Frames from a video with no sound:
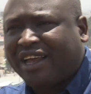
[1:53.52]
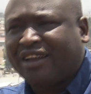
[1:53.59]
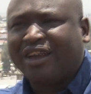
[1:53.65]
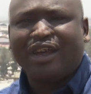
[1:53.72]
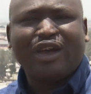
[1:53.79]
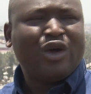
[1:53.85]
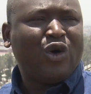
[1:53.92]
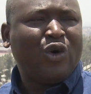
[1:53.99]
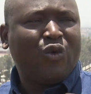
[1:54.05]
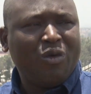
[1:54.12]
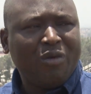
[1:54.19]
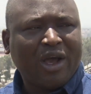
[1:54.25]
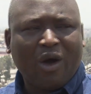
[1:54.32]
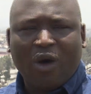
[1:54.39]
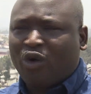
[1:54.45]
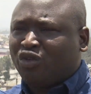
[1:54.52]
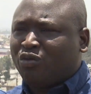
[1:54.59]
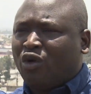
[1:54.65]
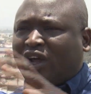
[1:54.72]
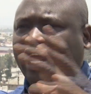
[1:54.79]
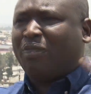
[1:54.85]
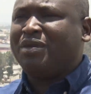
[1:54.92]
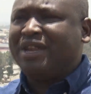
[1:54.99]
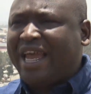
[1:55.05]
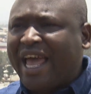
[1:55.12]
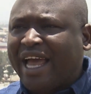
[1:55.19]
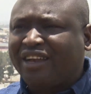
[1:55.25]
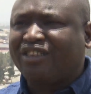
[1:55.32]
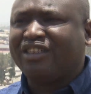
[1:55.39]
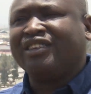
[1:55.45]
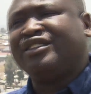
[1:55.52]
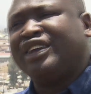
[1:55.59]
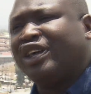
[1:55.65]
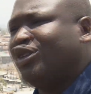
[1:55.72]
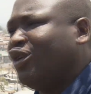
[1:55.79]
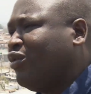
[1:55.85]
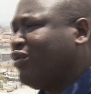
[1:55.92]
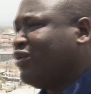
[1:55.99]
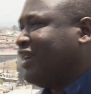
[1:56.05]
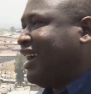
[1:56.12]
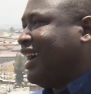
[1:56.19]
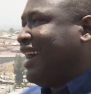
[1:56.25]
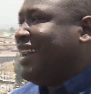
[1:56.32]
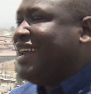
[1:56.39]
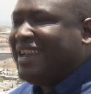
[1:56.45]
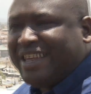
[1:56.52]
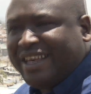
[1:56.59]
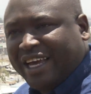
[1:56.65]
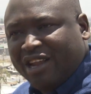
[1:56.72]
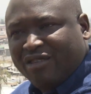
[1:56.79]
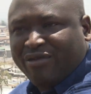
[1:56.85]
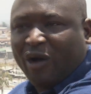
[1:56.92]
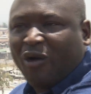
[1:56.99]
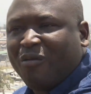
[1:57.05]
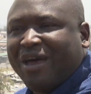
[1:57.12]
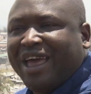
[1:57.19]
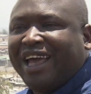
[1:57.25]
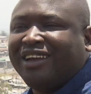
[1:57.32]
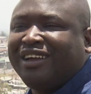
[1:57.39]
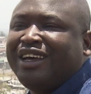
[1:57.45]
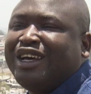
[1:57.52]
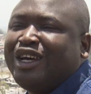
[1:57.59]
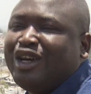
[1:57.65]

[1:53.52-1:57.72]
and we make our small cabinet in charge of cleaning and environment,